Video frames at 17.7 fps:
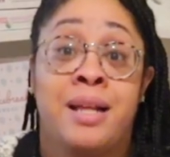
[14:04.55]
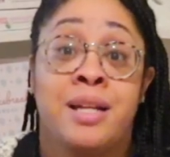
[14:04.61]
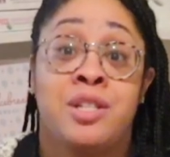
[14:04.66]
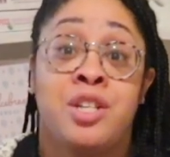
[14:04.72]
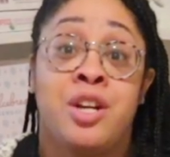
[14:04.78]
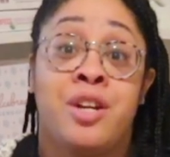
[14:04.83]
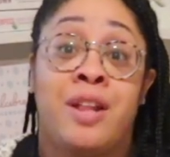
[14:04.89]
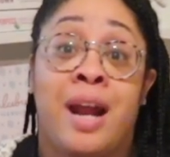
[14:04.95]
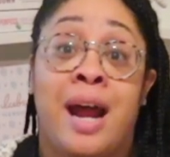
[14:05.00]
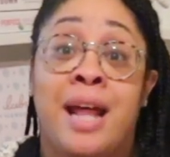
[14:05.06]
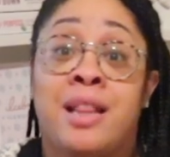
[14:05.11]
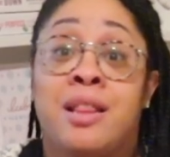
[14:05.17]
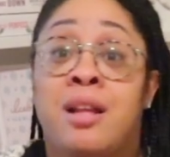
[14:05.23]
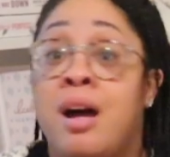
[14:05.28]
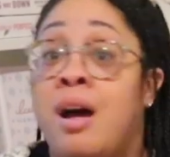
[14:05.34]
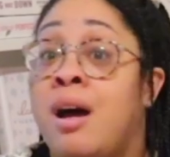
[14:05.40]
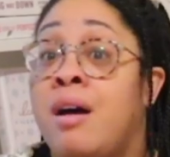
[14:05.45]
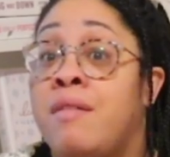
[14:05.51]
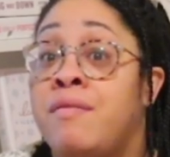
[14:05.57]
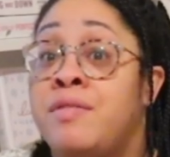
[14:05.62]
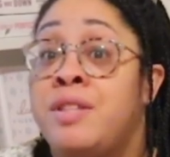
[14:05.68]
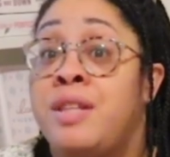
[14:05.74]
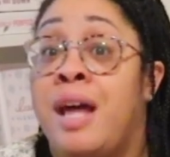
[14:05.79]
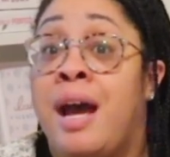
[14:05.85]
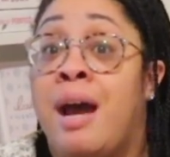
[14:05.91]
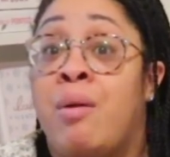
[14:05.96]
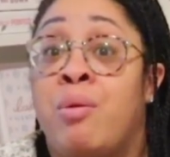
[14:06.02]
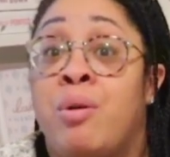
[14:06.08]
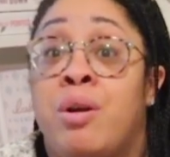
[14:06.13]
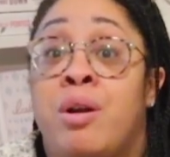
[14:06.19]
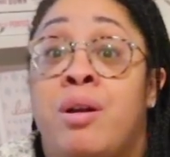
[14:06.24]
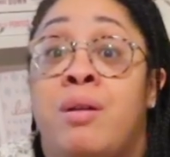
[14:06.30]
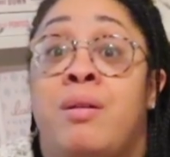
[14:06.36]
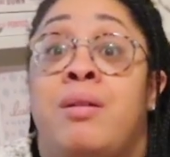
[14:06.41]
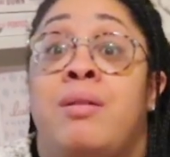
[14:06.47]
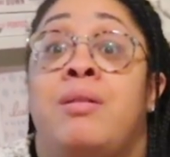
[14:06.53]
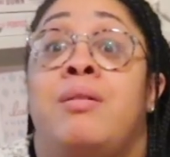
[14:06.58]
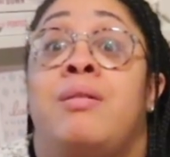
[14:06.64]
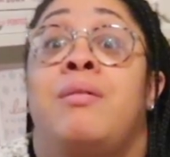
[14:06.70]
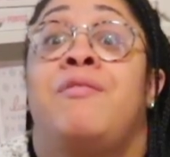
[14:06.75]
this year that I loved, that were